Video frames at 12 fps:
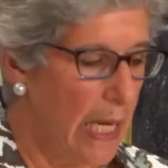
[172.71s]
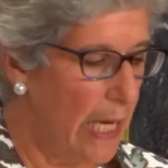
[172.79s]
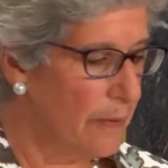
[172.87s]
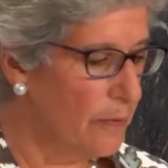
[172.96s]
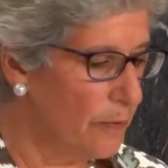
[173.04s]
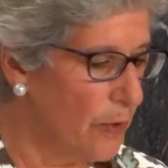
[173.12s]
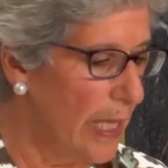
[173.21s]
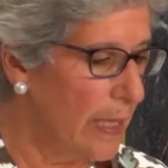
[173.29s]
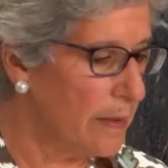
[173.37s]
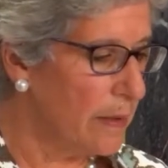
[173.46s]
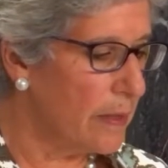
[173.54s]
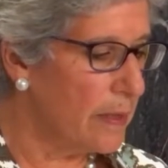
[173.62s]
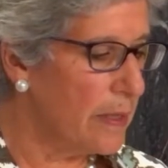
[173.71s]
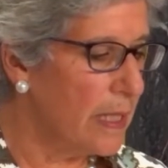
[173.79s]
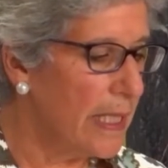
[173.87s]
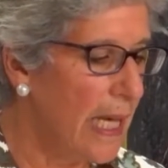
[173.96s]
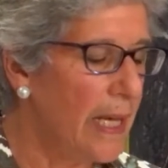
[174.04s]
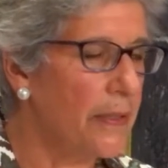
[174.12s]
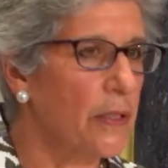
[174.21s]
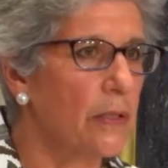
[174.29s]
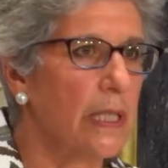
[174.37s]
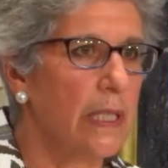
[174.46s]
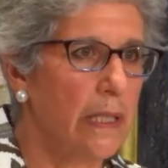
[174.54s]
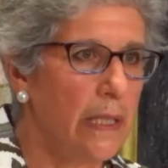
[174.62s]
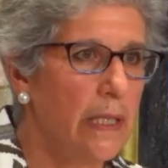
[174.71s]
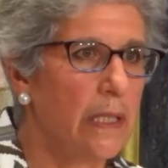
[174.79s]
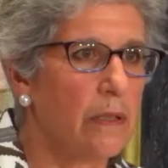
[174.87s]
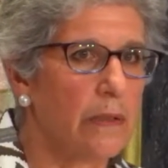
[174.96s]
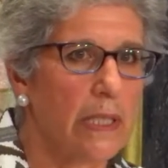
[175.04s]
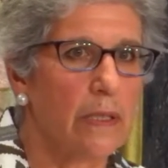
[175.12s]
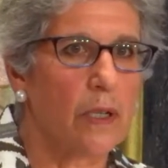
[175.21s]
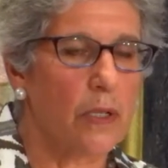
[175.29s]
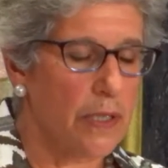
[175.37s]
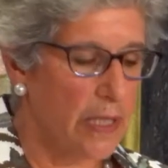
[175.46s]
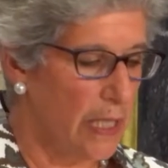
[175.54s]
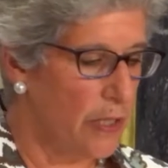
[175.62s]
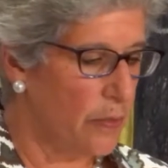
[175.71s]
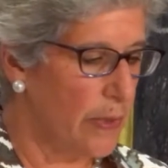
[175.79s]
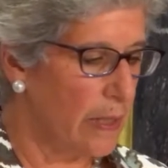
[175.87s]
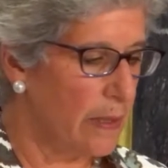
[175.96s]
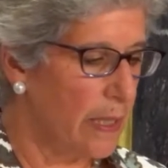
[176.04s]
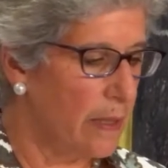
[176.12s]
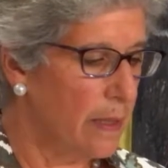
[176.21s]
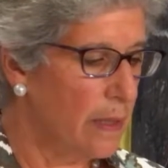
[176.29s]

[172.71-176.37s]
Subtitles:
and friends to gather here in our sanctuary,